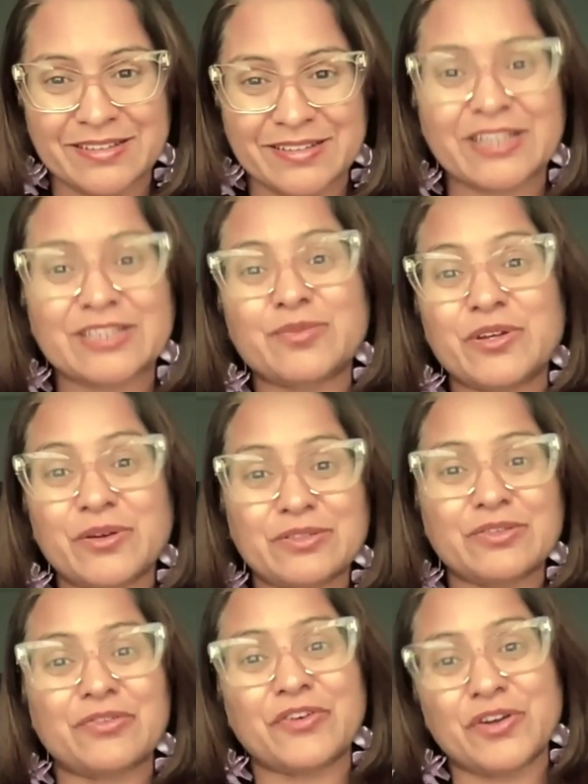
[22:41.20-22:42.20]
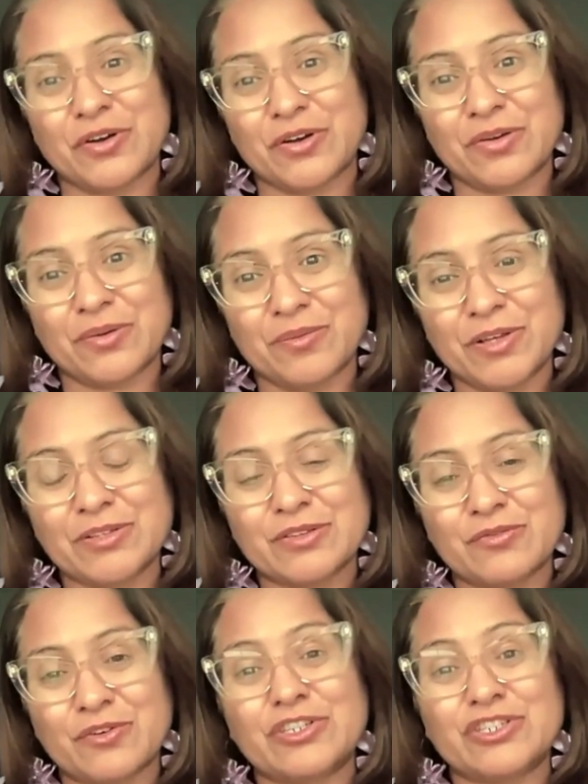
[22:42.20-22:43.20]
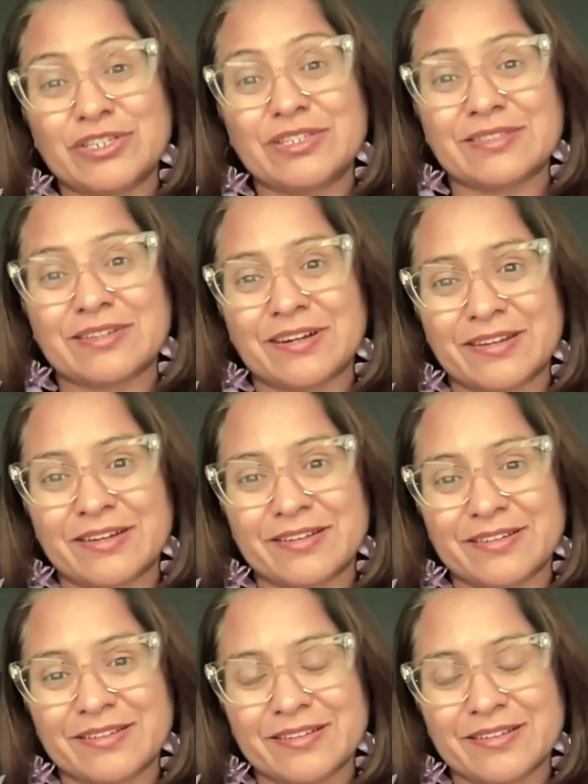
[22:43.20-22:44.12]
That's because of her, because of what she started.